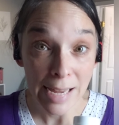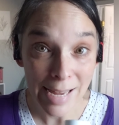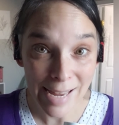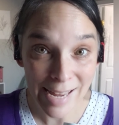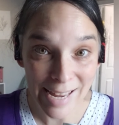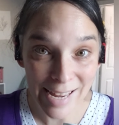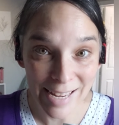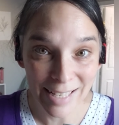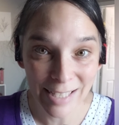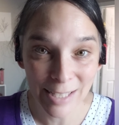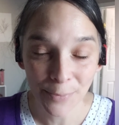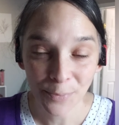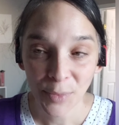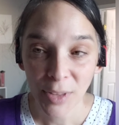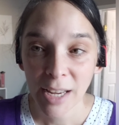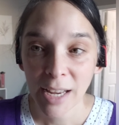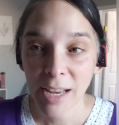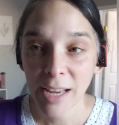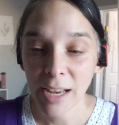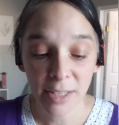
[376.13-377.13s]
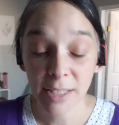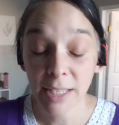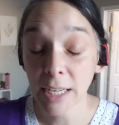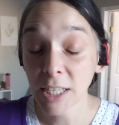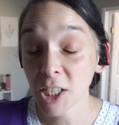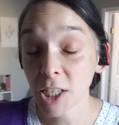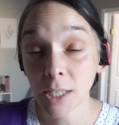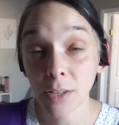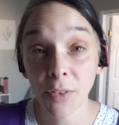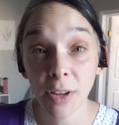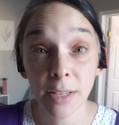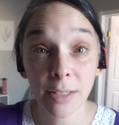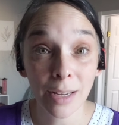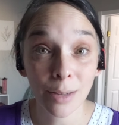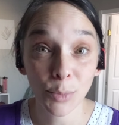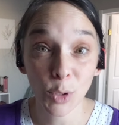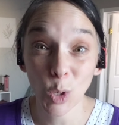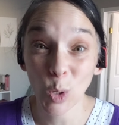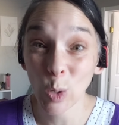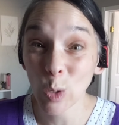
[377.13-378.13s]
Ease. The digestive
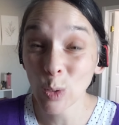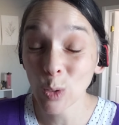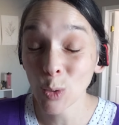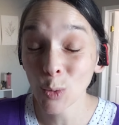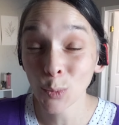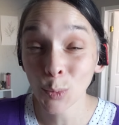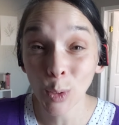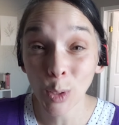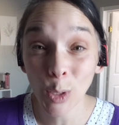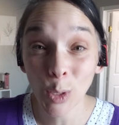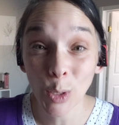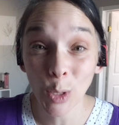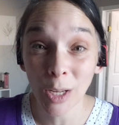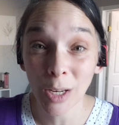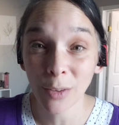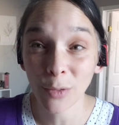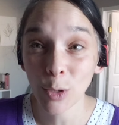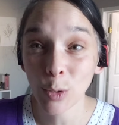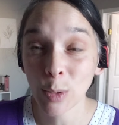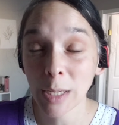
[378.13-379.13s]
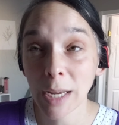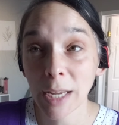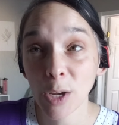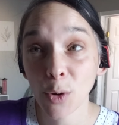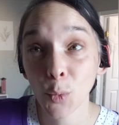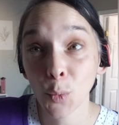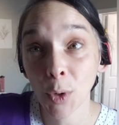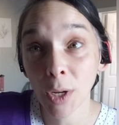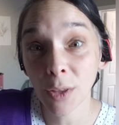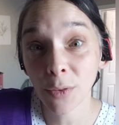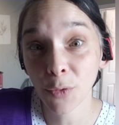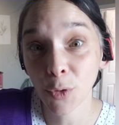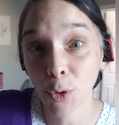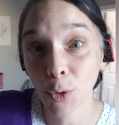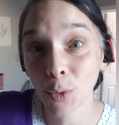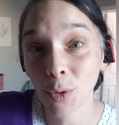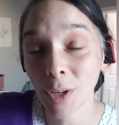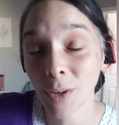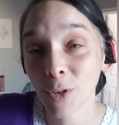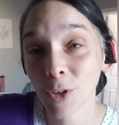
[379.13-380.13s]
enzymes are also really good if you take it with
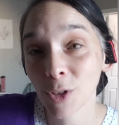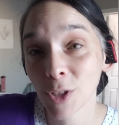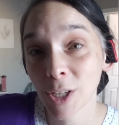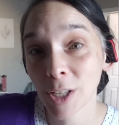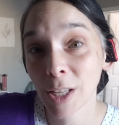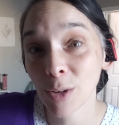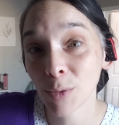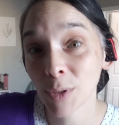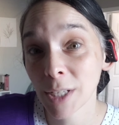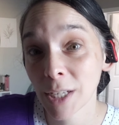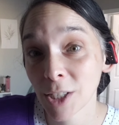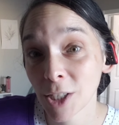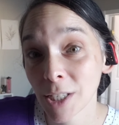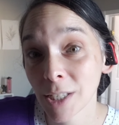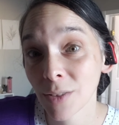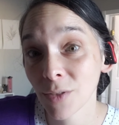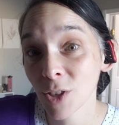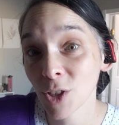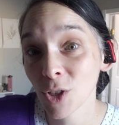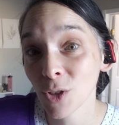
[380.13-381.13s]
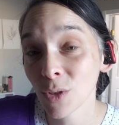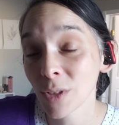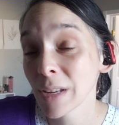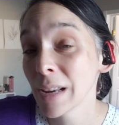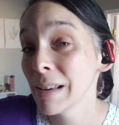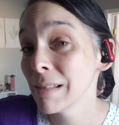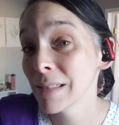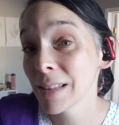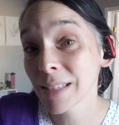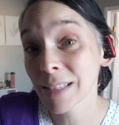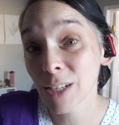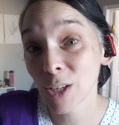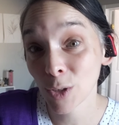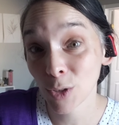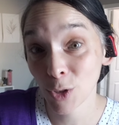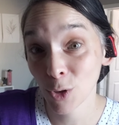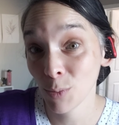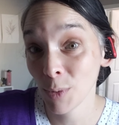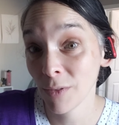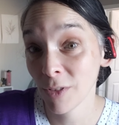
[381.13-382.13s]
food. If you're dealing with digestive issues, this can
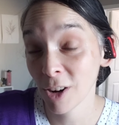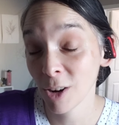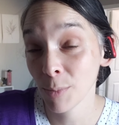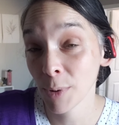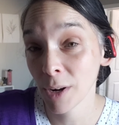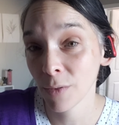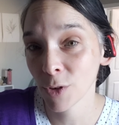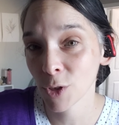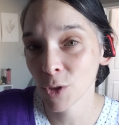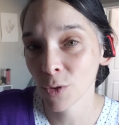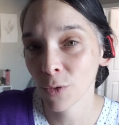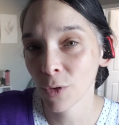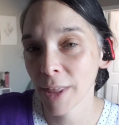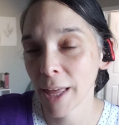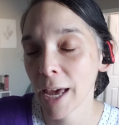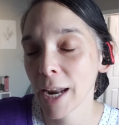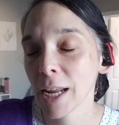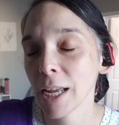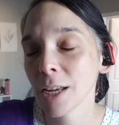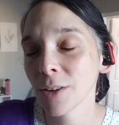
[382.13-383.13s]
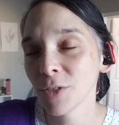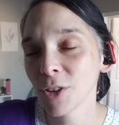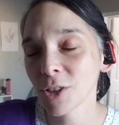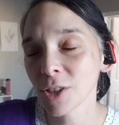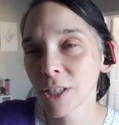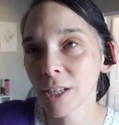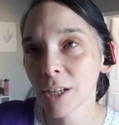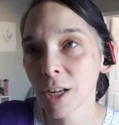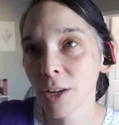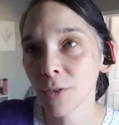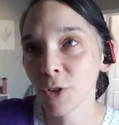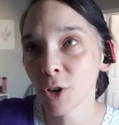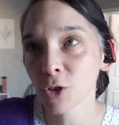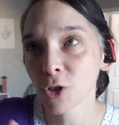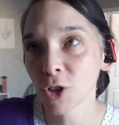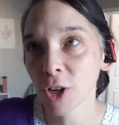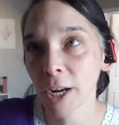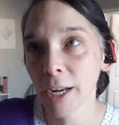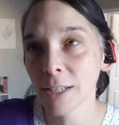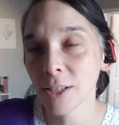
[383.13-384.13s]
also be very beneficial for that. If you're
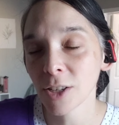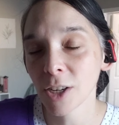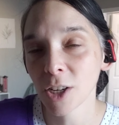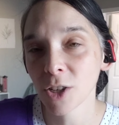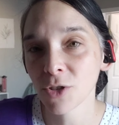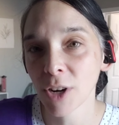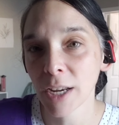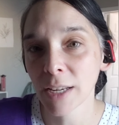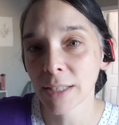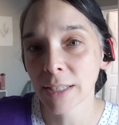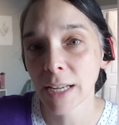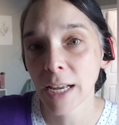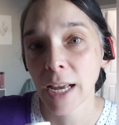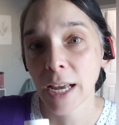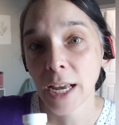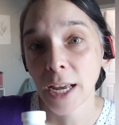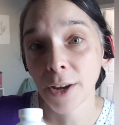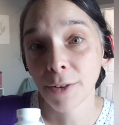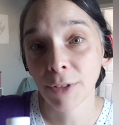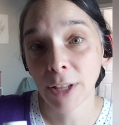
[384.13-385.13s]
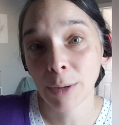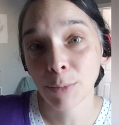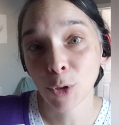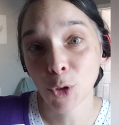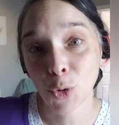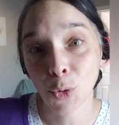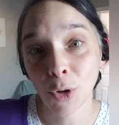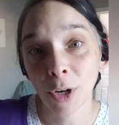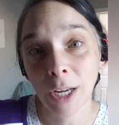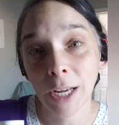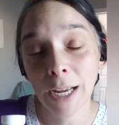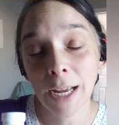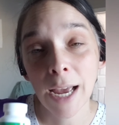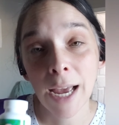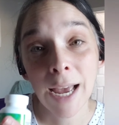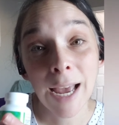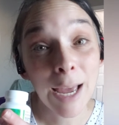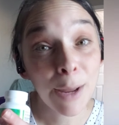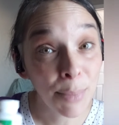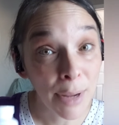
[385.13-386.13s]
trying to address inflammatory
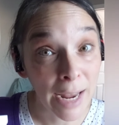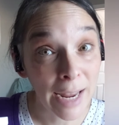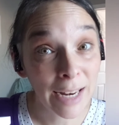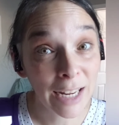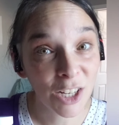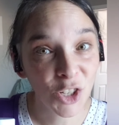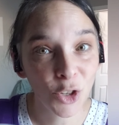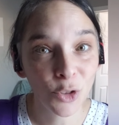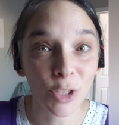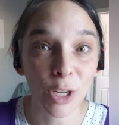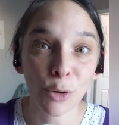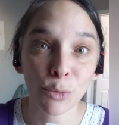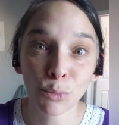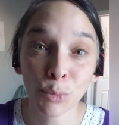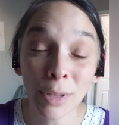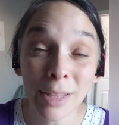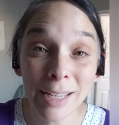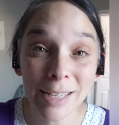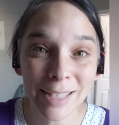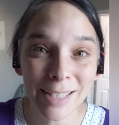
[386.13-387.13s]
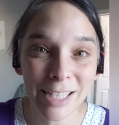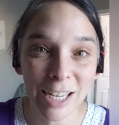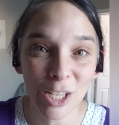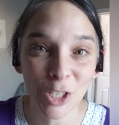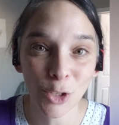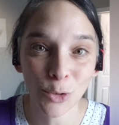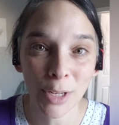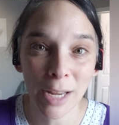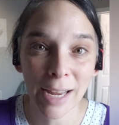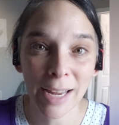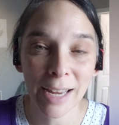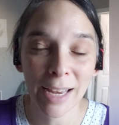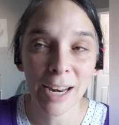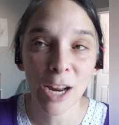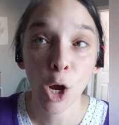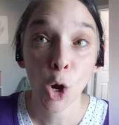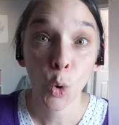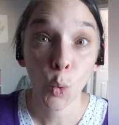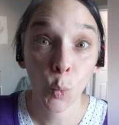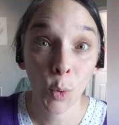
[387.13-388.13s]
and pain issues, I really suggest you take
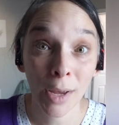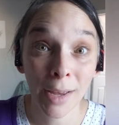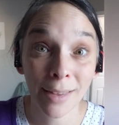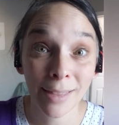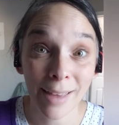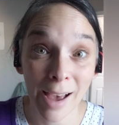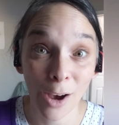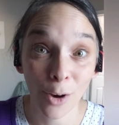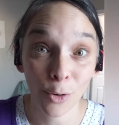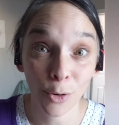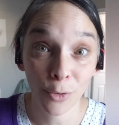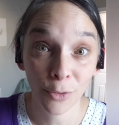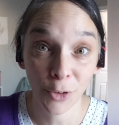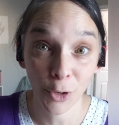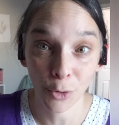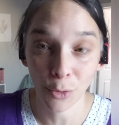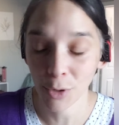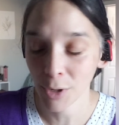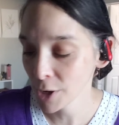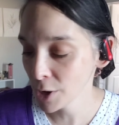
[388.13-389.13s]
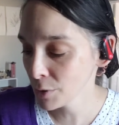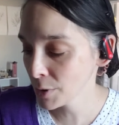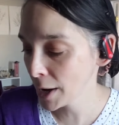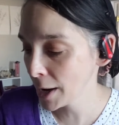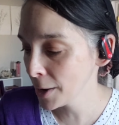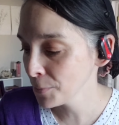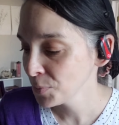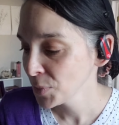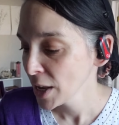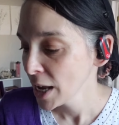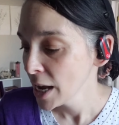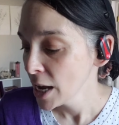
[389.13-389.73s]
it without food, okay?